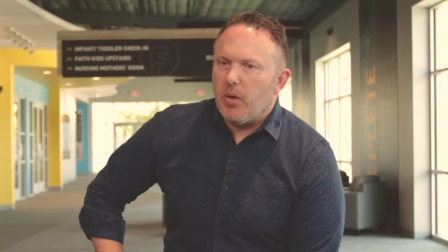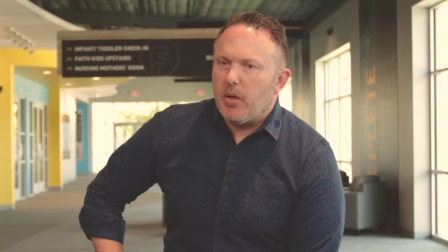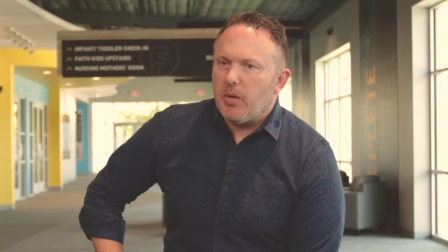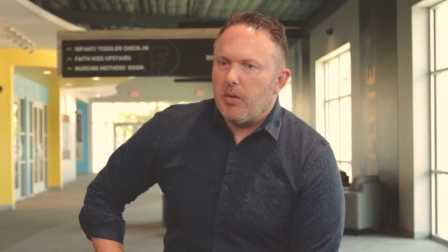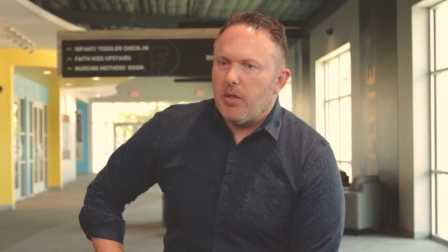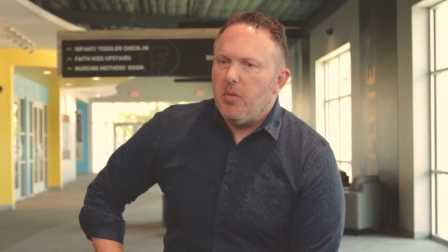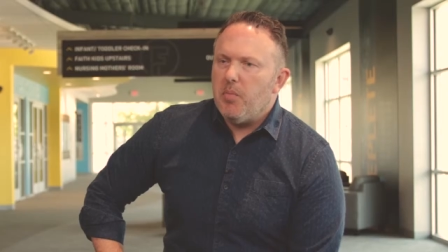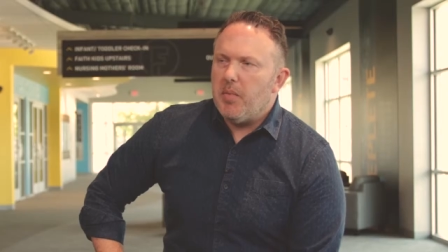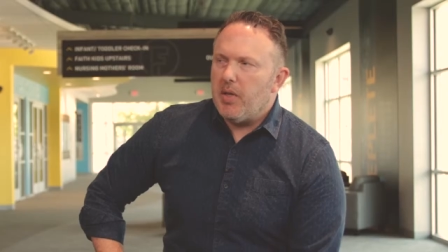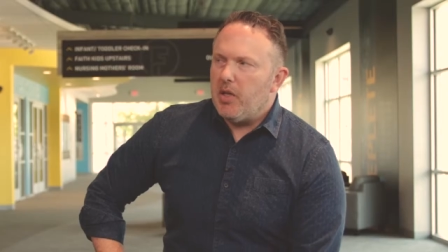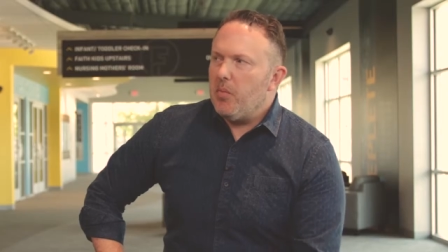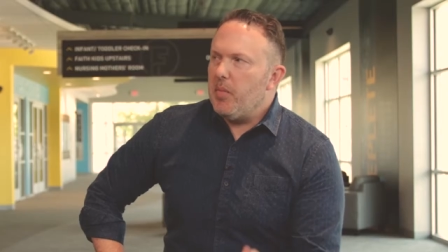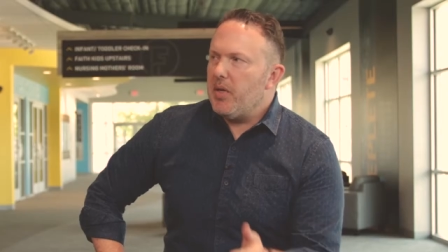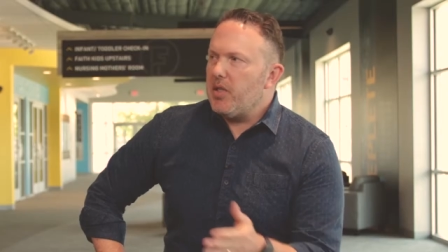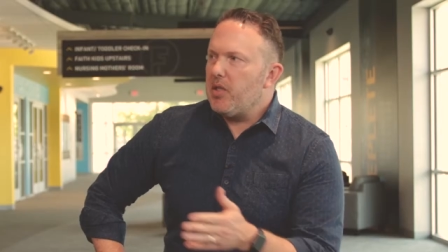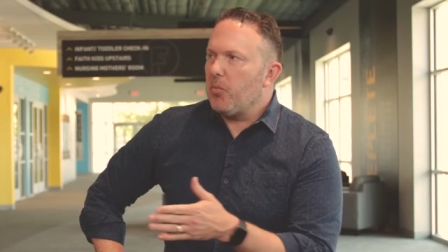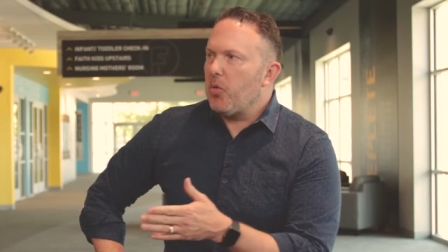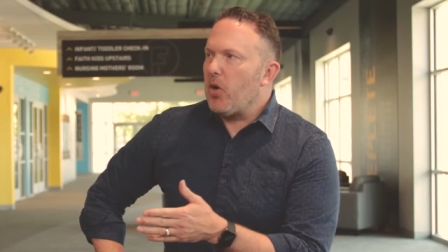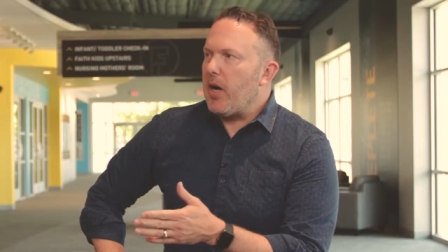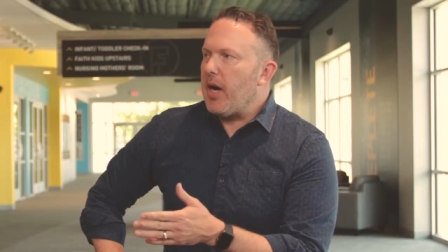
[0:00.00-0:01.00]
Well, you
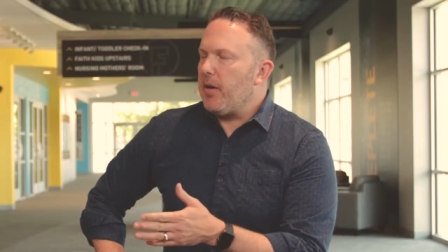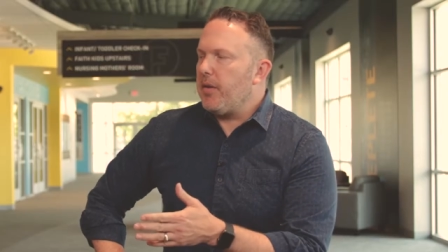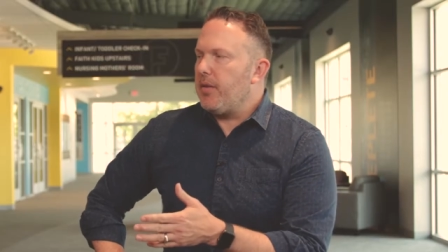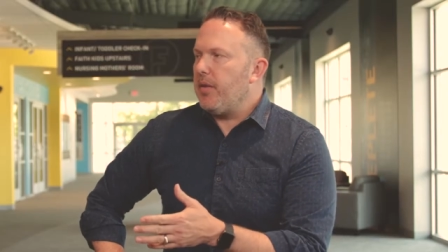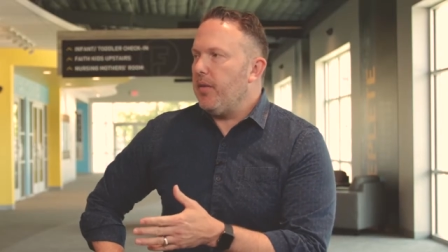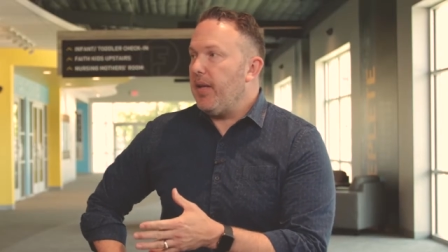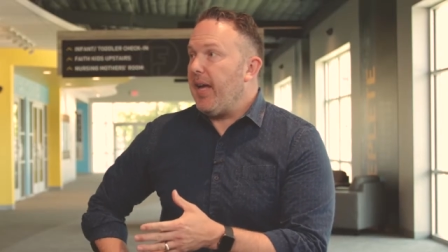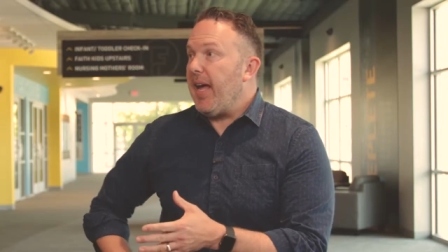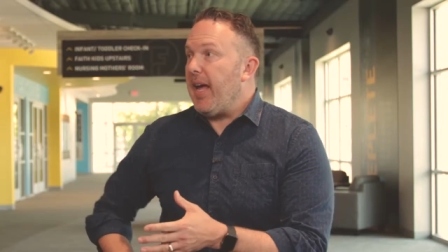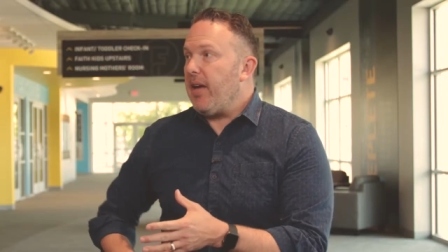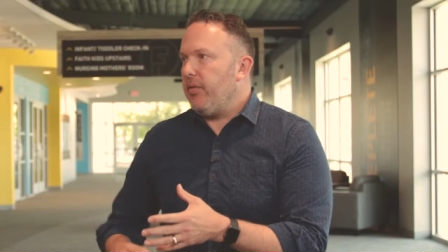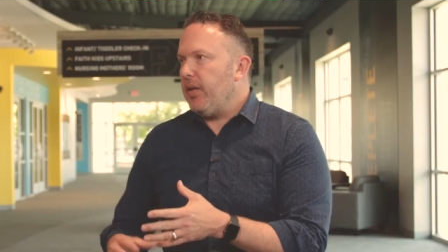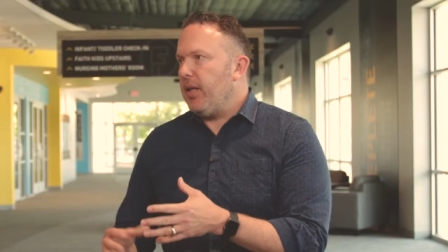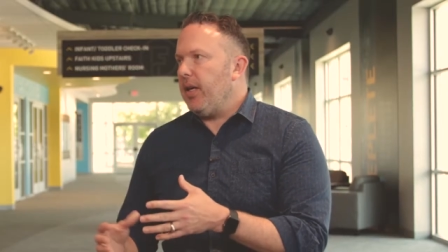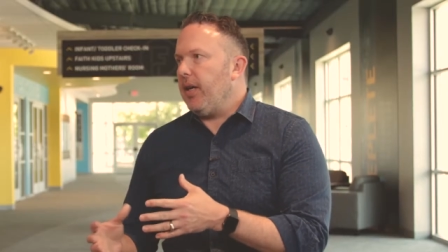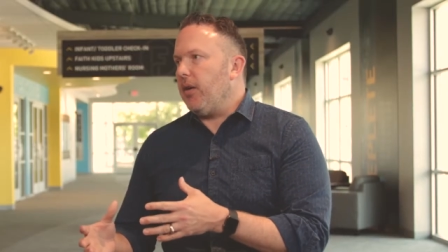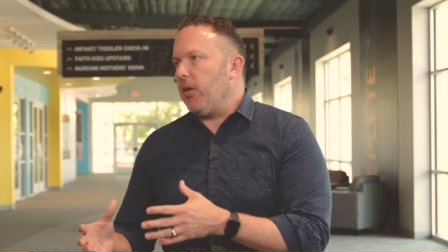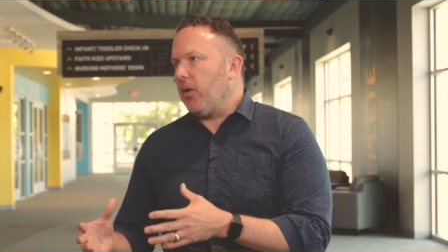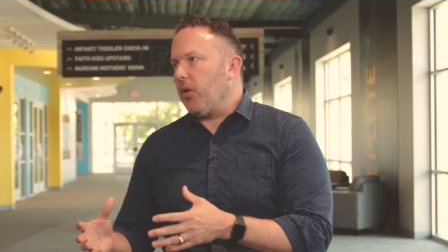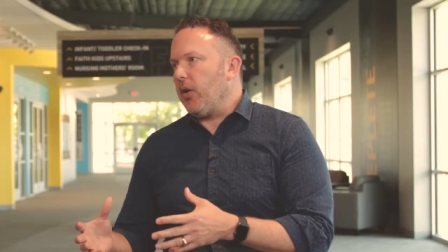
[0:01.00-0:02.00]
mentioned prior to the
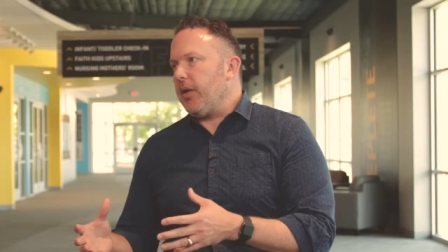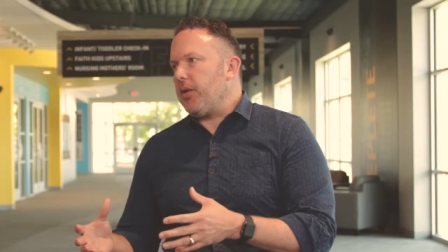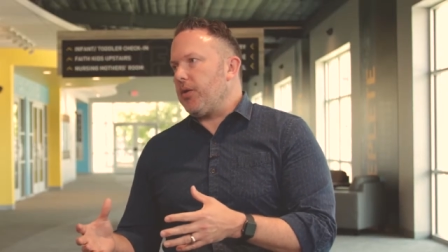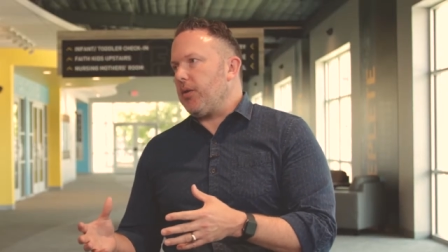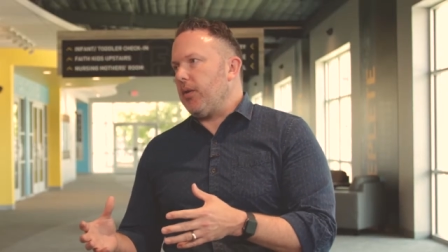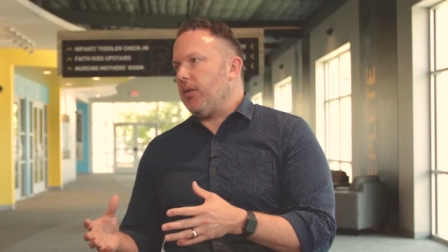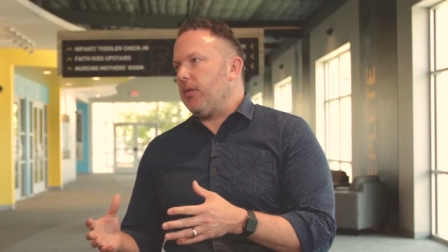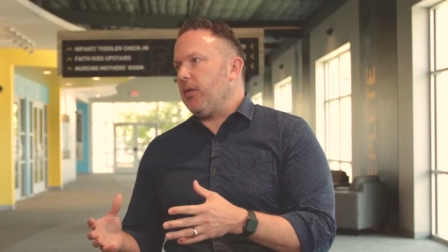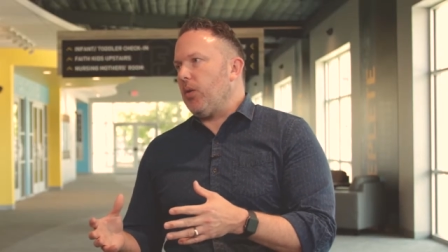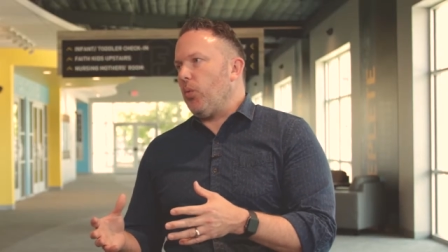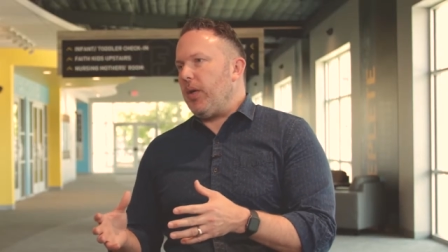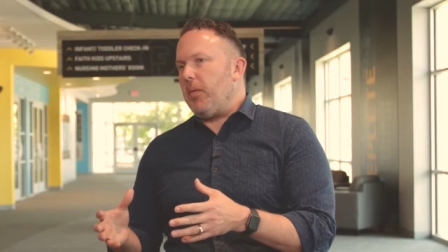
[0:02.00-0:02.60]
AV integration,